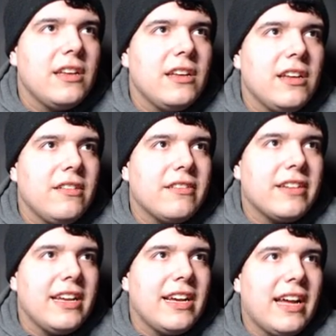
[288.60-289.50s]

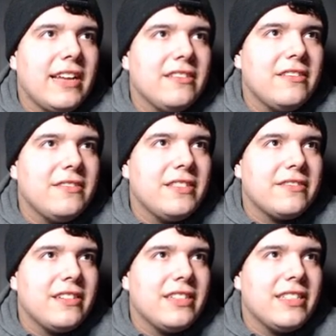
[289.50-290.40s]
Okay, I don't know if he's
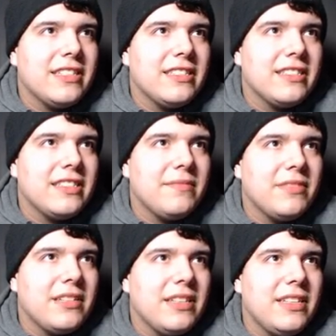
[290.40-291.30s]
running like the same
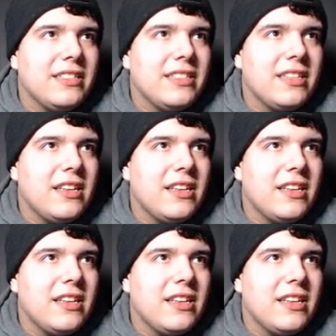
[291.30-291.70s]
plays.